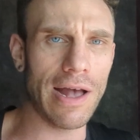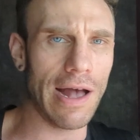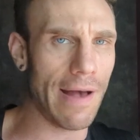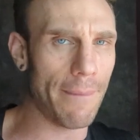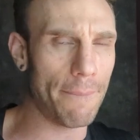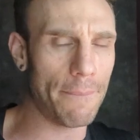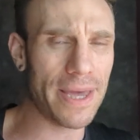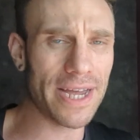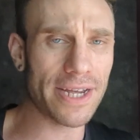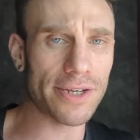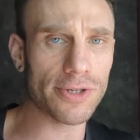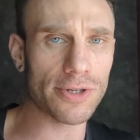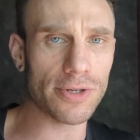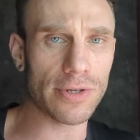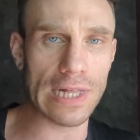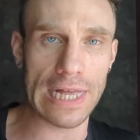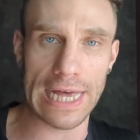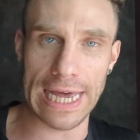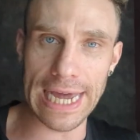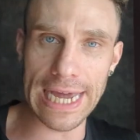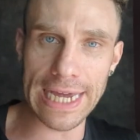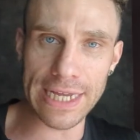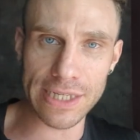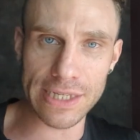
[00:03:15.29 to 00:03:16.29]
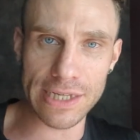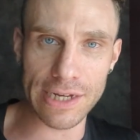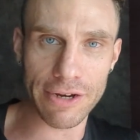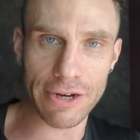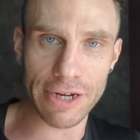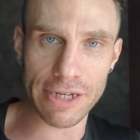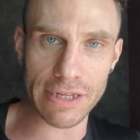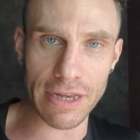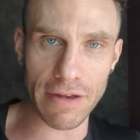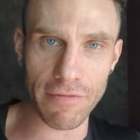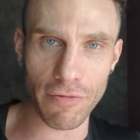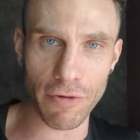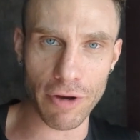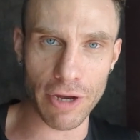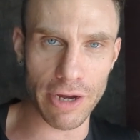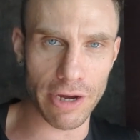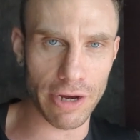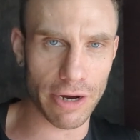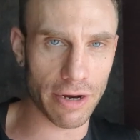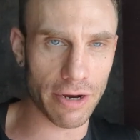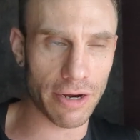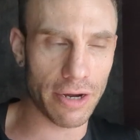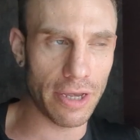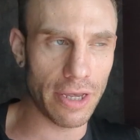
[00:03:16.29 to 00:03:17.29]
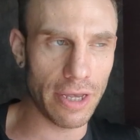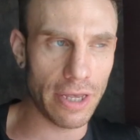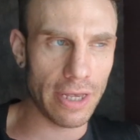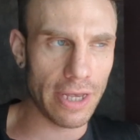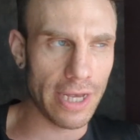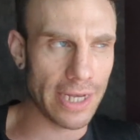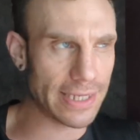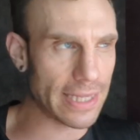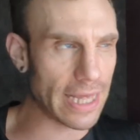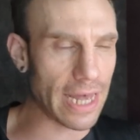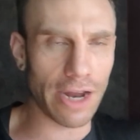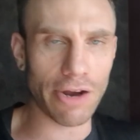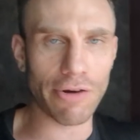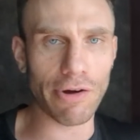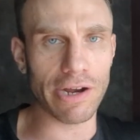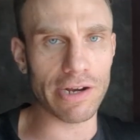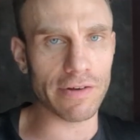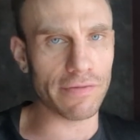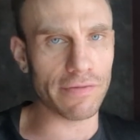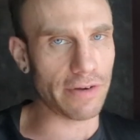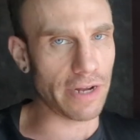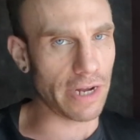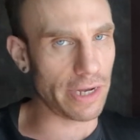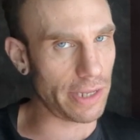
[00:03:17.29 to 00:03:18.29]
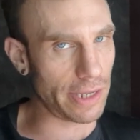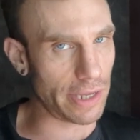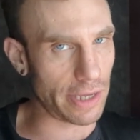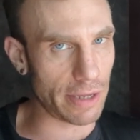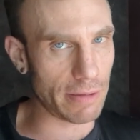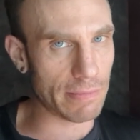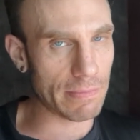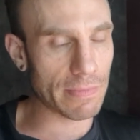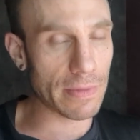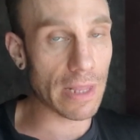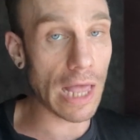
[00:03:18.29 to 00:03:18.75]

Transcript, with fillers: a Pixel A series every year is that great of an idea,